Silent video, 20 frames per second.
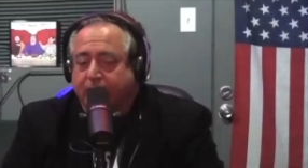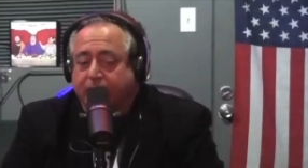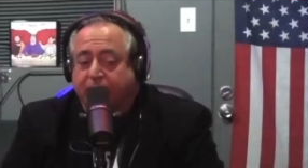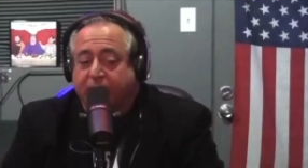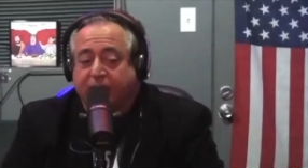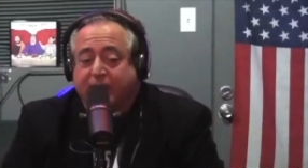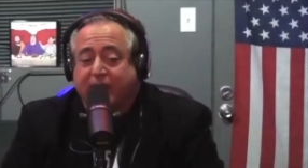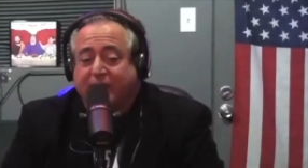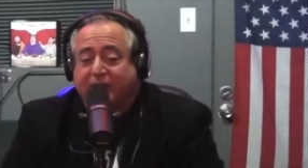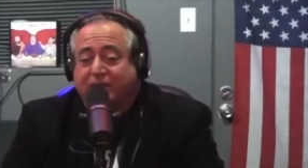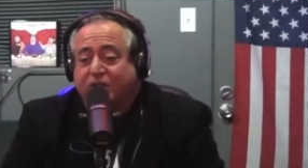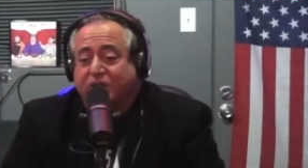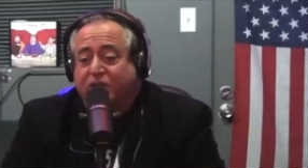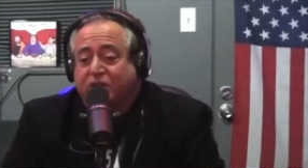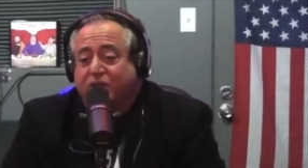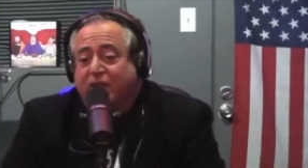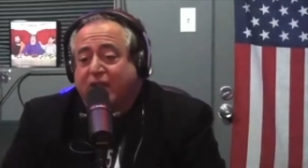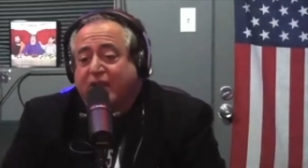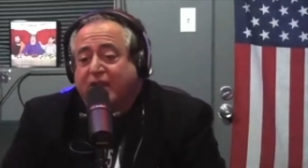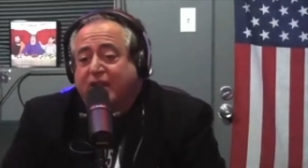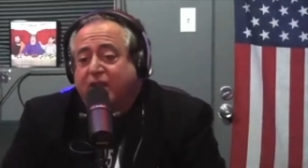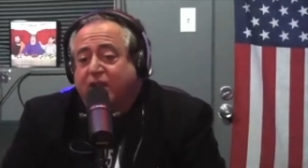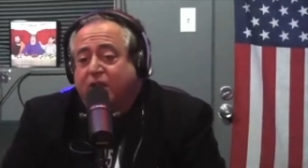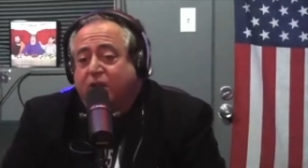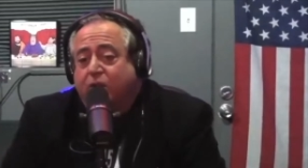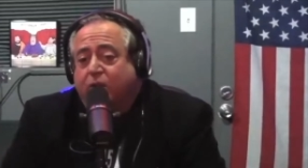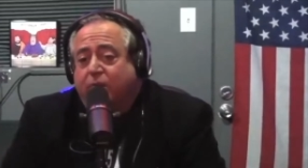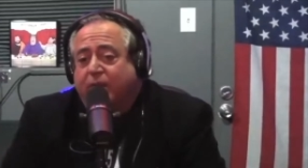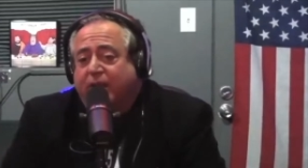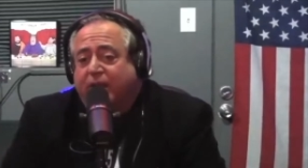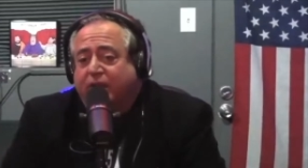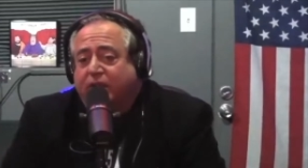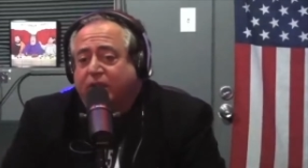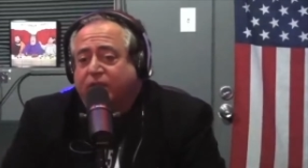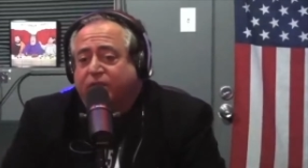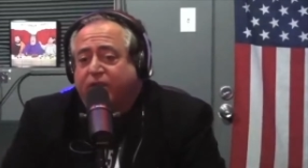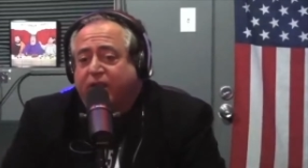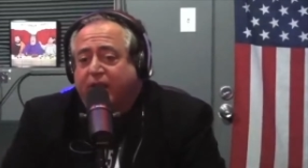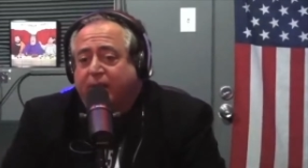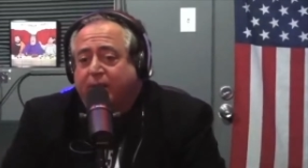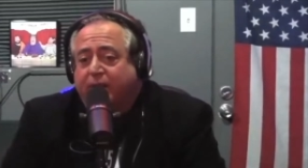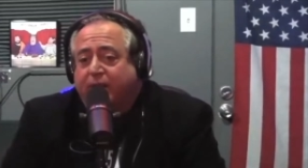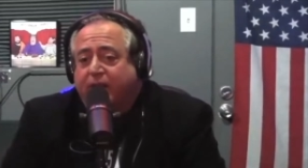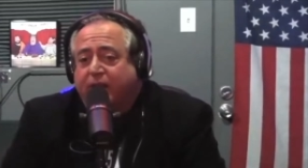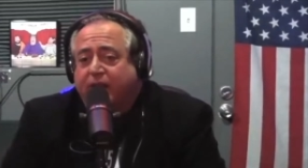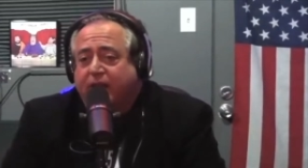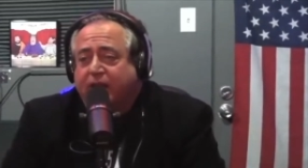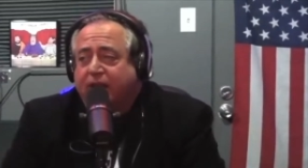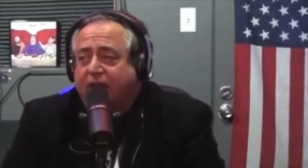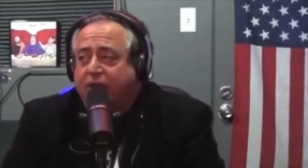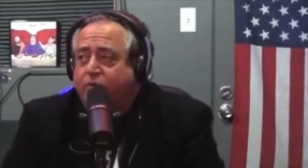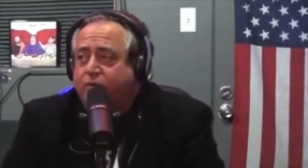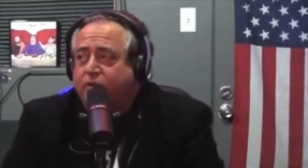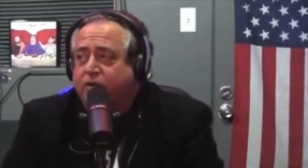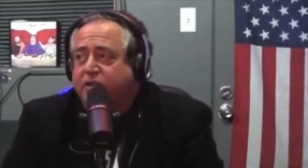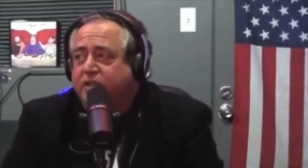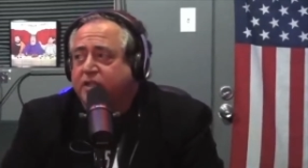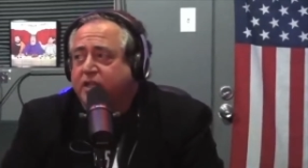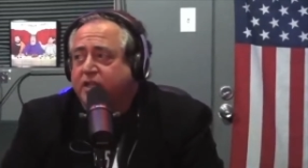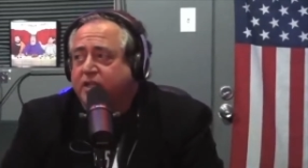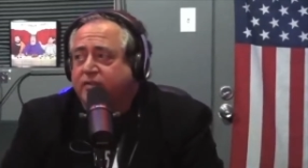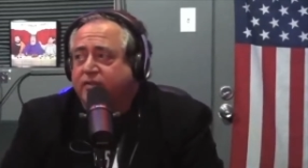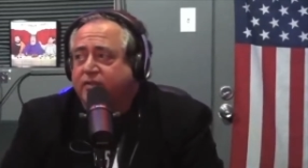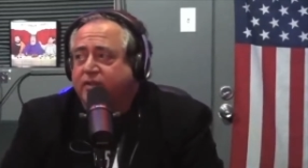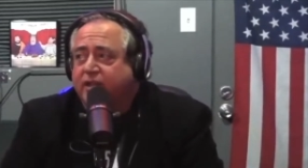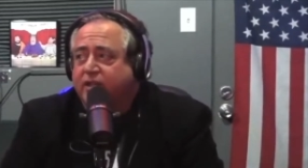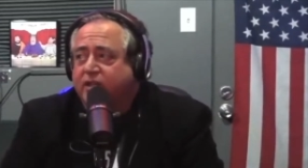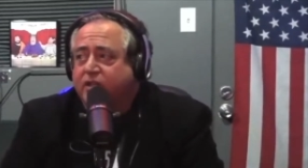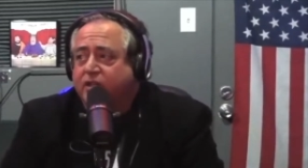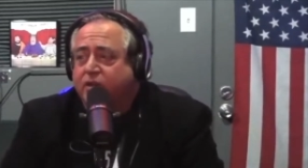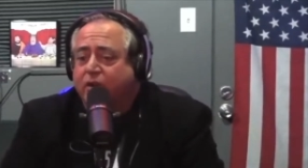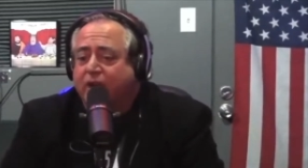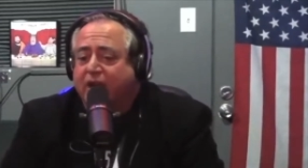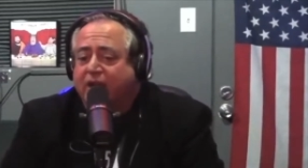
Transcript: But Dr. Shirley, I didn't know about his family, and I got criticized for that too.